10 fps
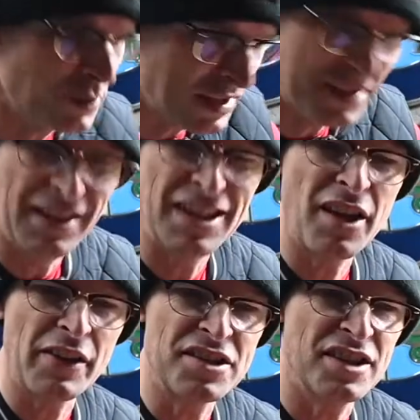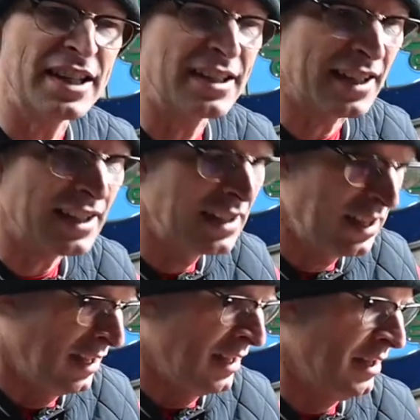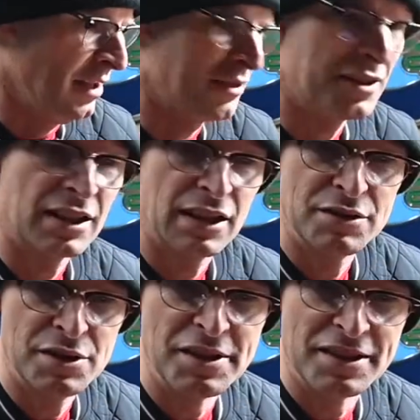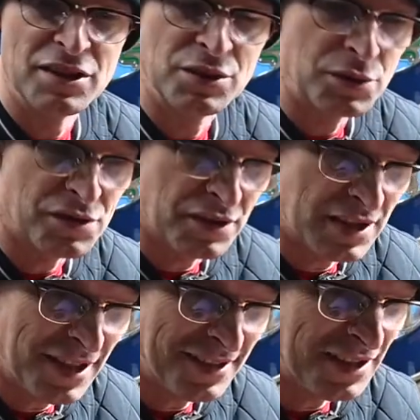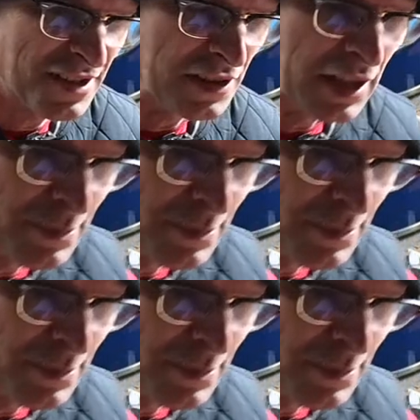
It's another chilly day. I was going to go and do this indoors on the desk inside,